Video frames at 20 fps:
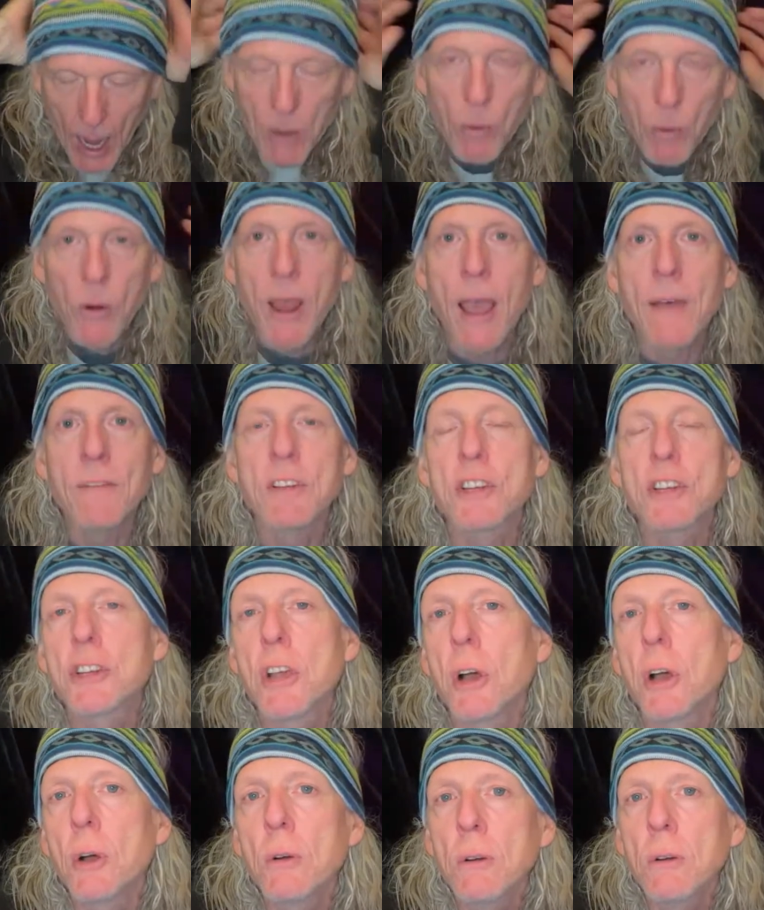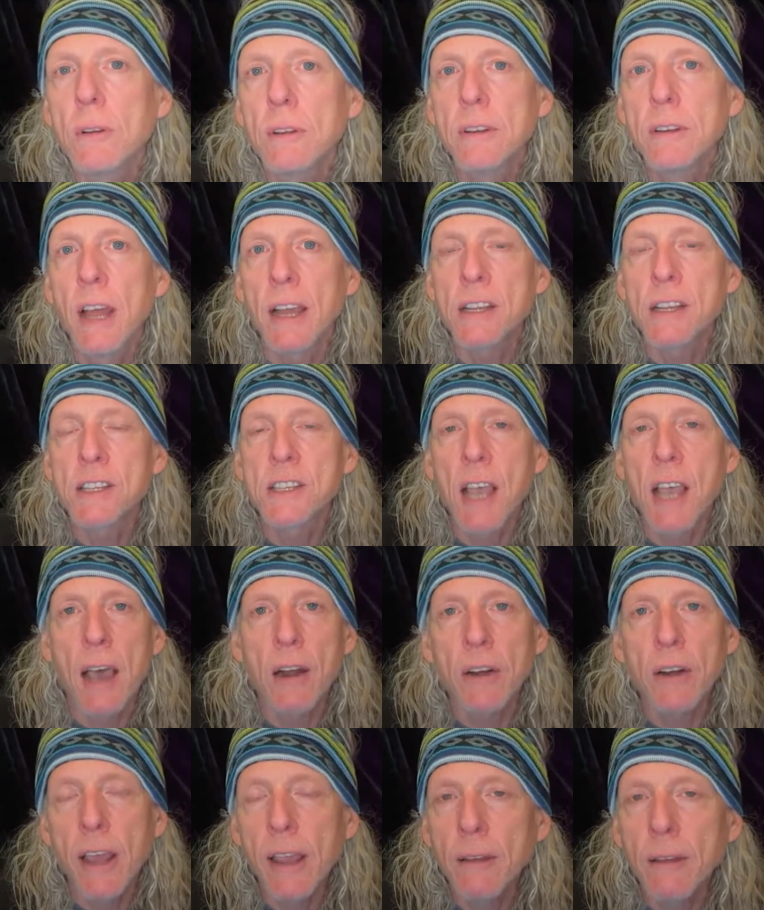won't have a show next
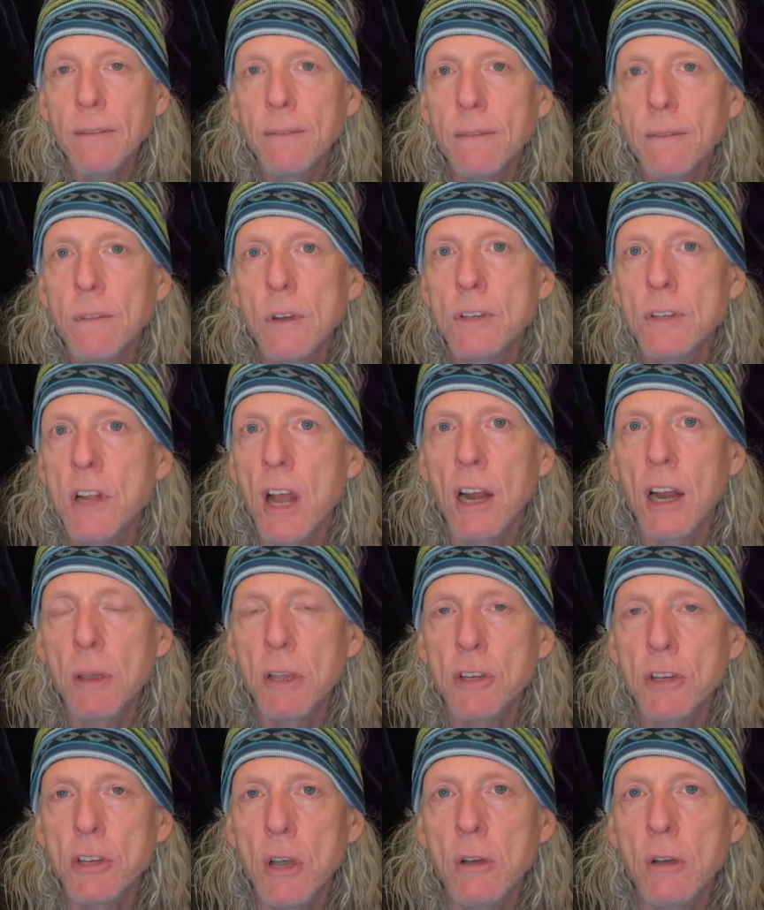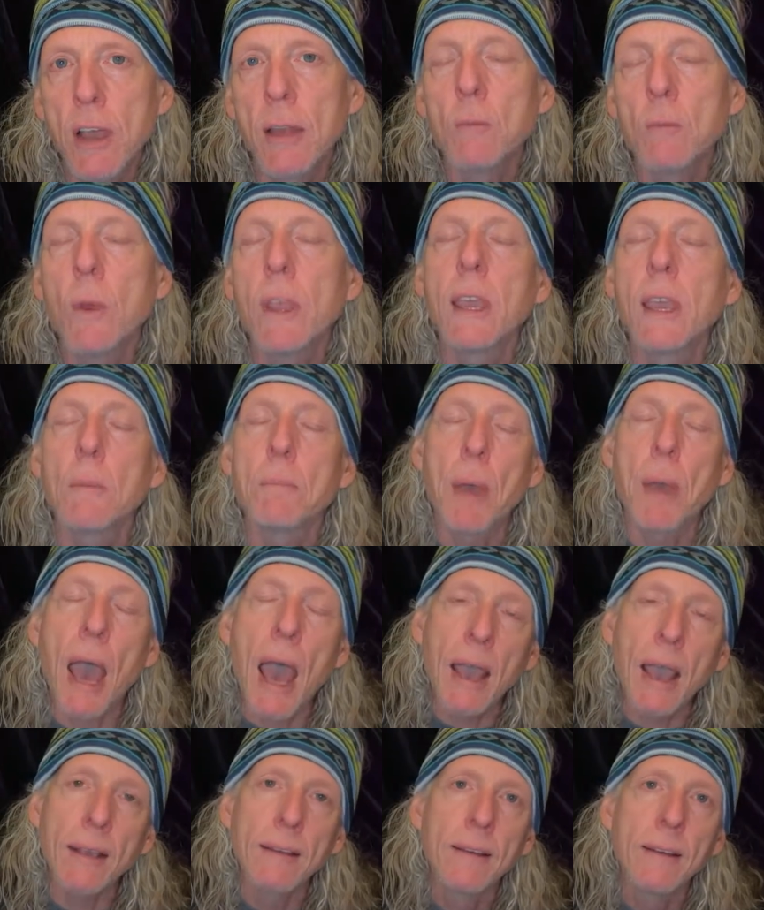Saturday. There's not going to be a show. And we get
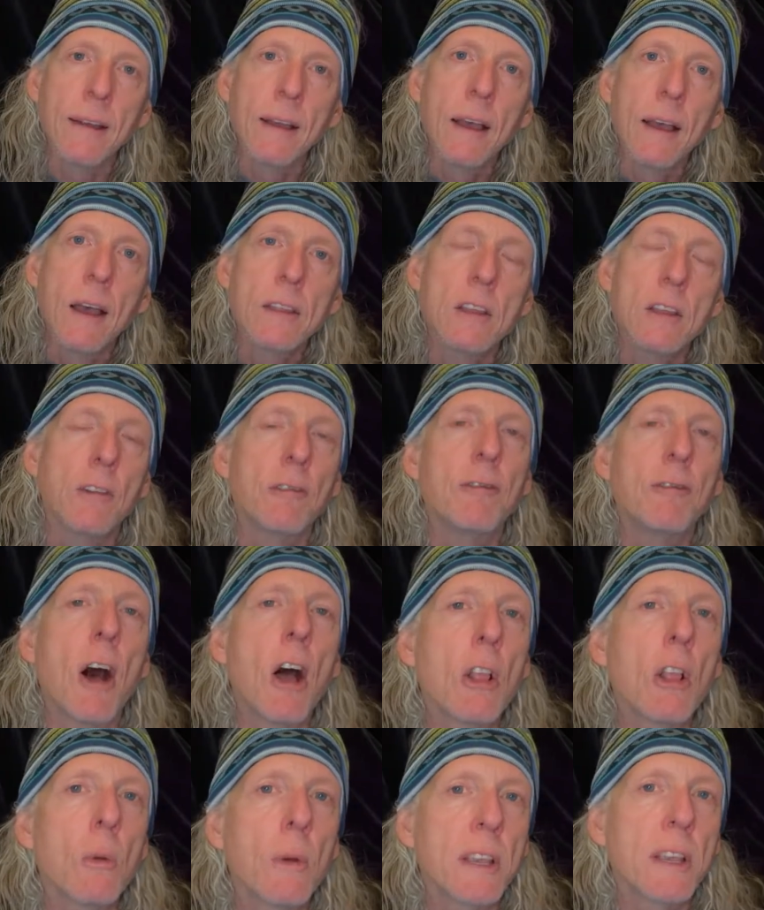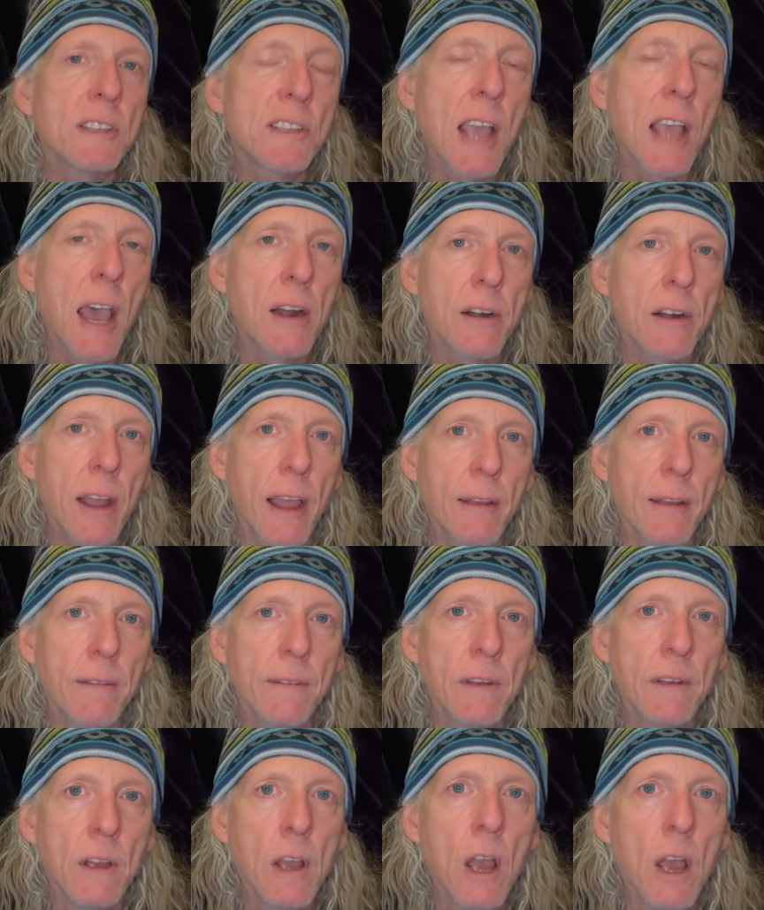back the following Saturday.
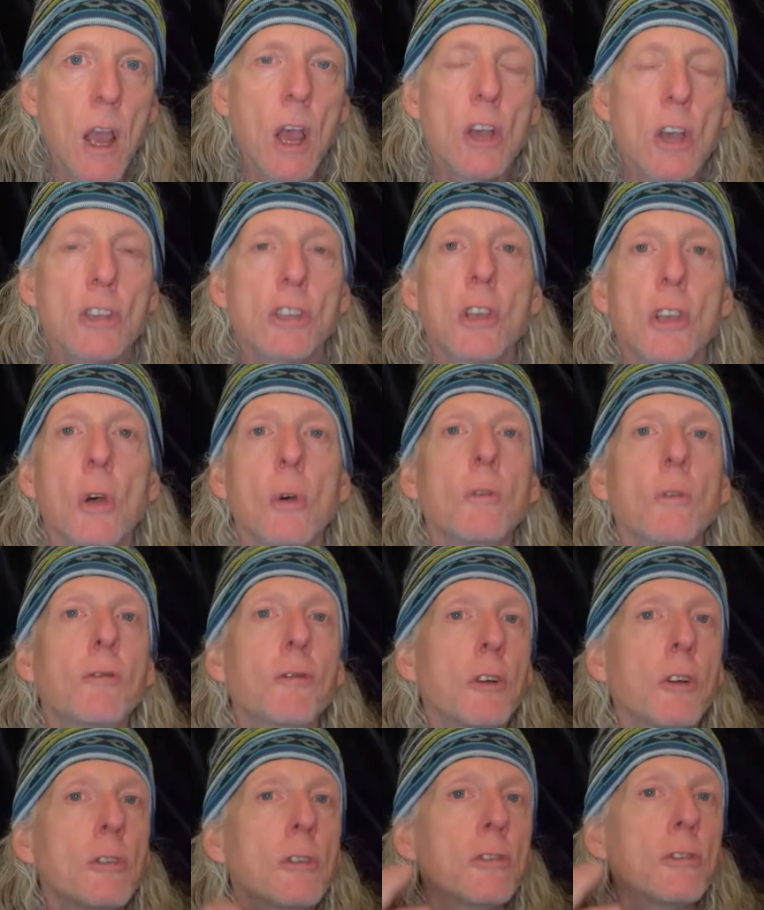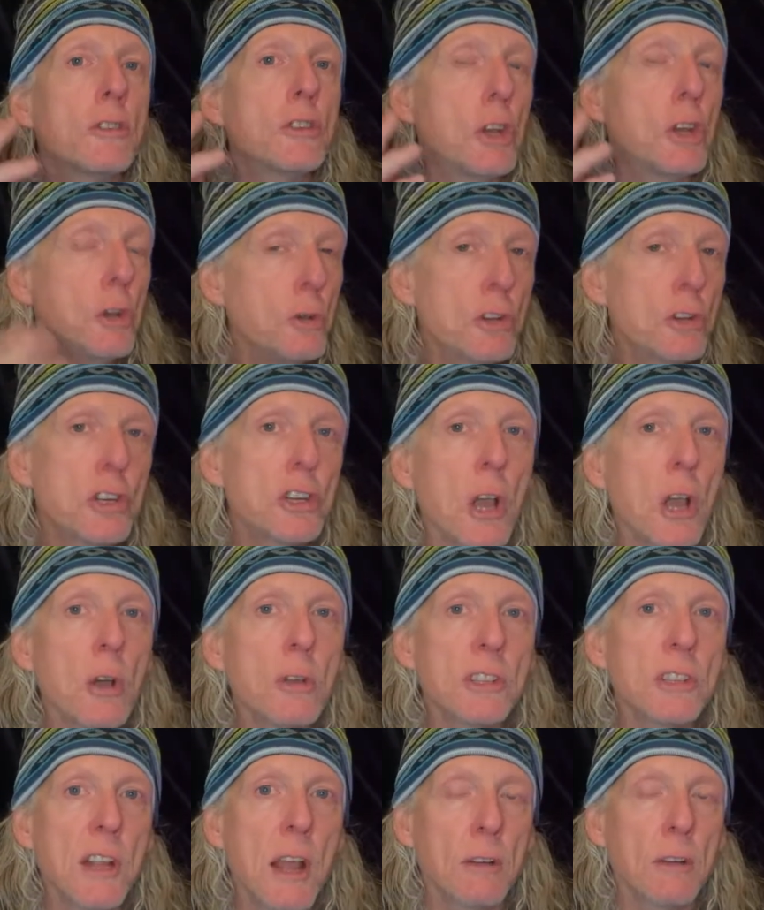So for 2
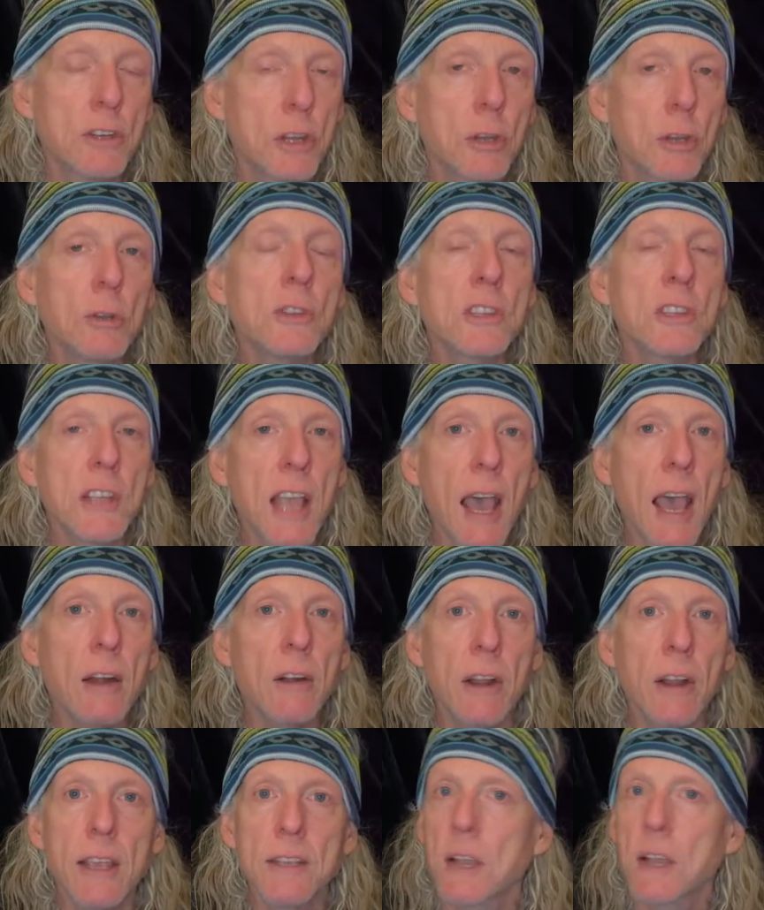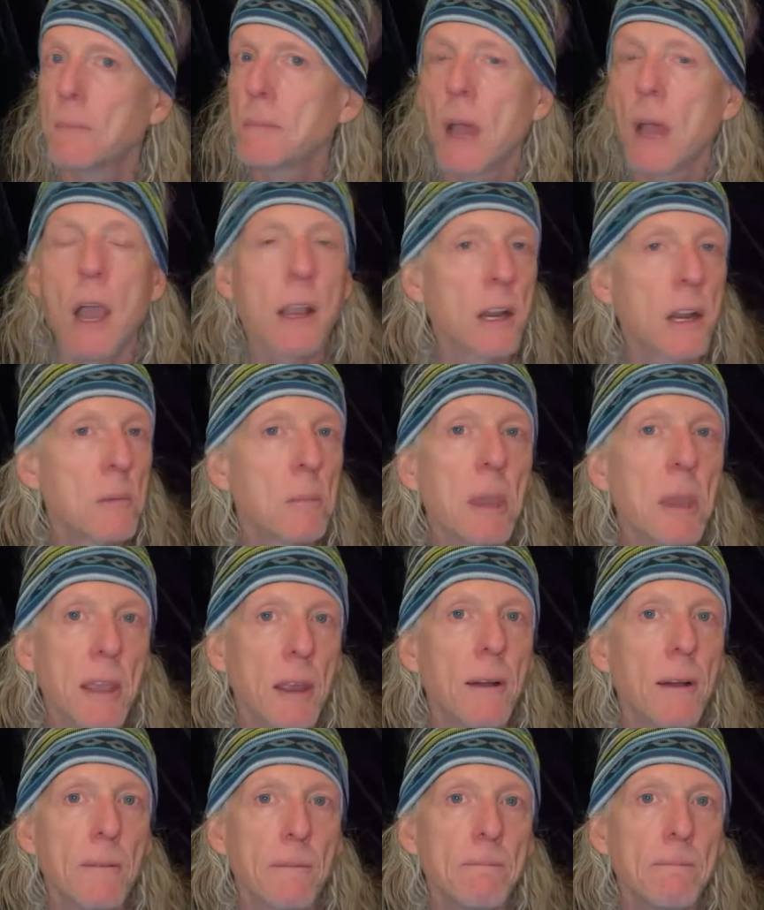shows now, 2 Saturdays, I'm not going to be
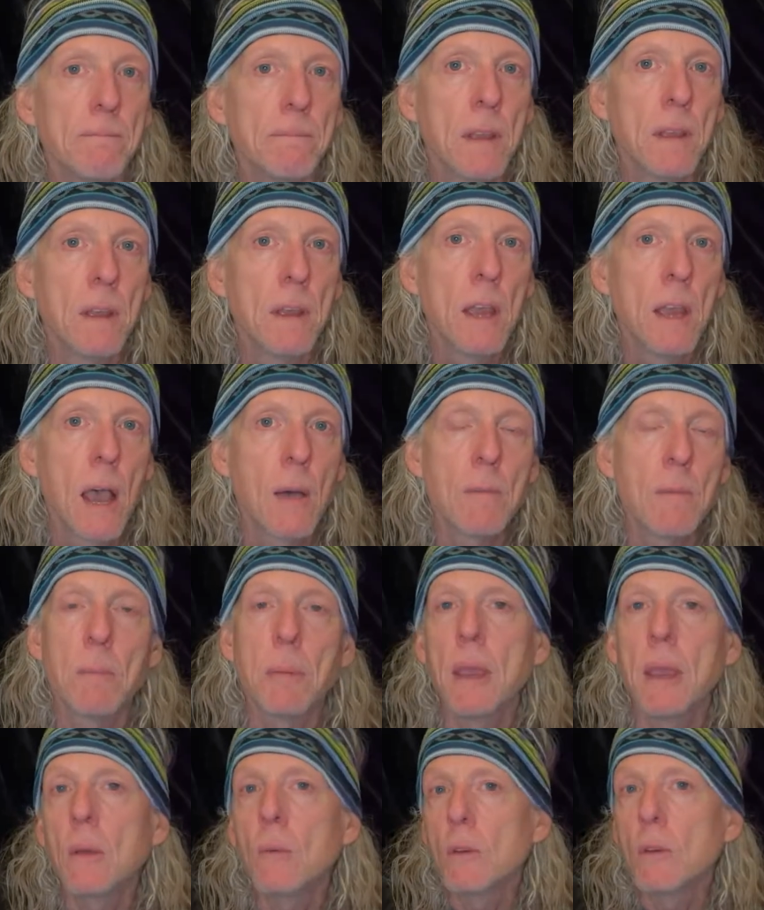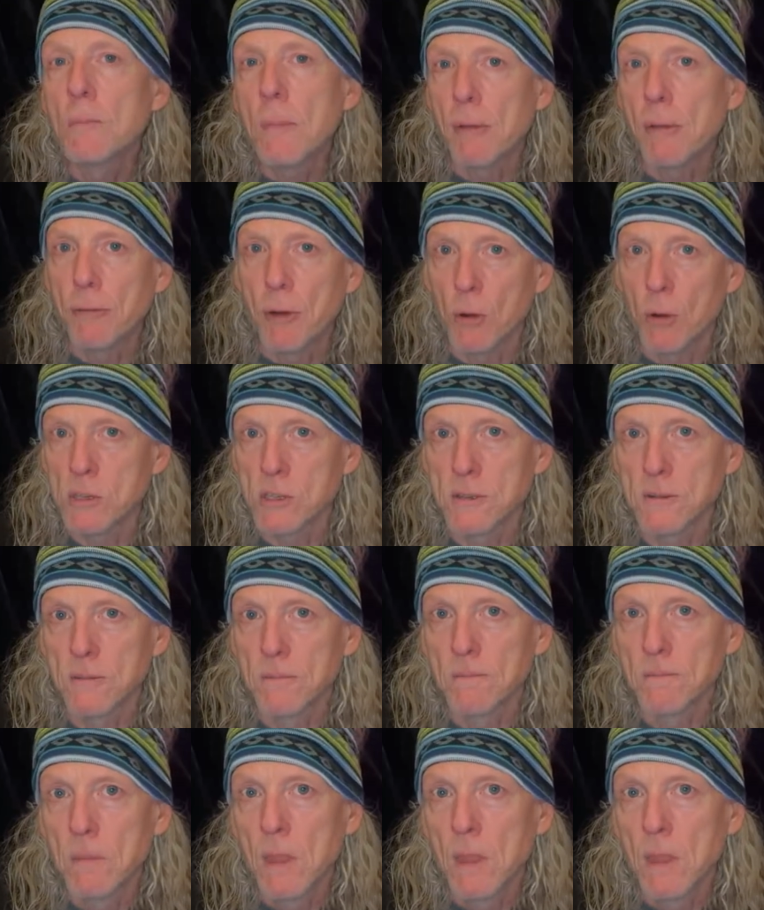here. I'm going to be with my folks.